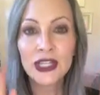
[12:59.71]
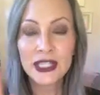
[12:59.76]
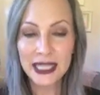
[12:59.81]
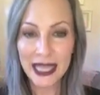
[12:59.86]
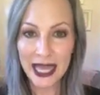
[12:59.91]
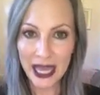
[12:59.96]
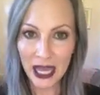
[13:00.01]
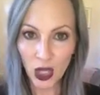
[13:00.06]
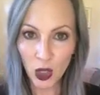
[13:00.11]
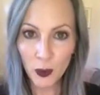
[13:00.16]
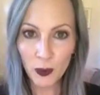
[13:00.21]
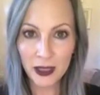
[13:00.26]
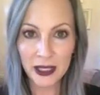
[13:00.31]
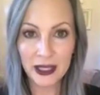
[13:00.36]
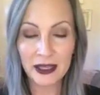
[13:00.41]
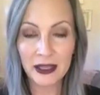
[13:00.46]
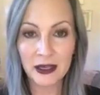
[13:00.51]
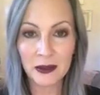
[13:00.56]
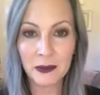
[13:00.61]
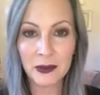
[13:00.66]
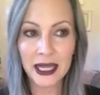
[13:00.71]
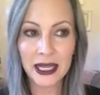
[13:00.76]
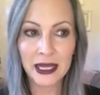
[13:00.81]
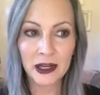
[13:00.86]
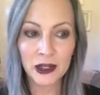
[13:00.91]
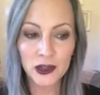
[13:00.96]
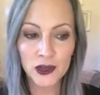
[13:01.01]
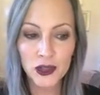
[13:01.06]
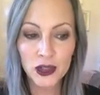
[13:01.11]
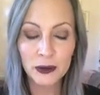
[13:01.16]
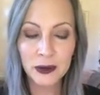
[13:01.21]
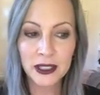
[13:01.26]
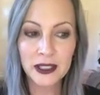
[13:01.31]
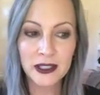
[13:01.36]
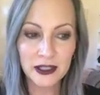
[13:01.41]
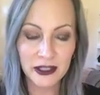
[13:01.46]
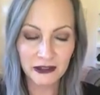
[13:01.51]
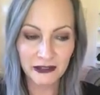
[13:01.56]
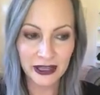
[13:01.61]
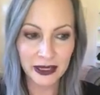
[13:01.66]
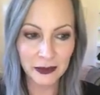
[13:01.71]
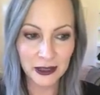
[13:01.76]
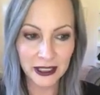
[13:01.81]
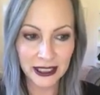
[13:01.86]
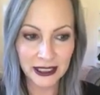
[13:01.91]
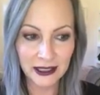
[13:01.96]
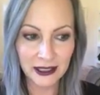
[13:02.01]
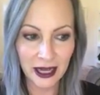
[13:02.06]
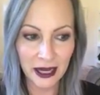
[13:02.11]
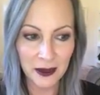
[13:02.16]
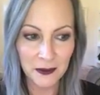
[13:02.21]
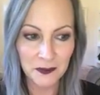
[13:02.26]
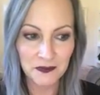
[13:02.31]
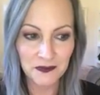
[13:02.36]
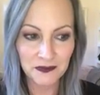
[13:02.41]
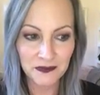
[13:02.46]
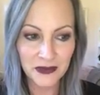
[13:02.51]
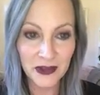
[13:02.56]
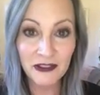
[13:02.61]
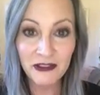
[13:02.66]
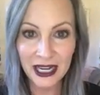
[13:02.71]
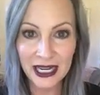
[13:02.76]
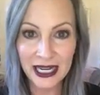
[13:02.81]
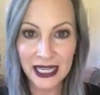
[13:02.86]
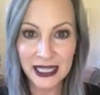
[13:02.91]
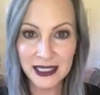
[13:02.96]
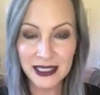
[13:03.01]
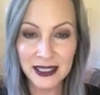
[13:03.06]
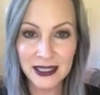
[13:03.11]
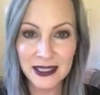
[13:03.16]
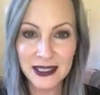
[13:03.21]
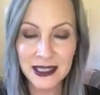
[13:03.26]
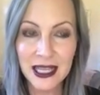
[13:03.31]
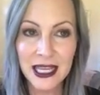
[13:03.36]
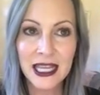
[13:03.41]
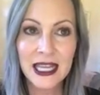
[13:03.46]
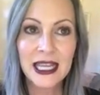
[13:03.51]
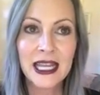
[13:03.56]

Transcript: to help him and contribute to the family finances.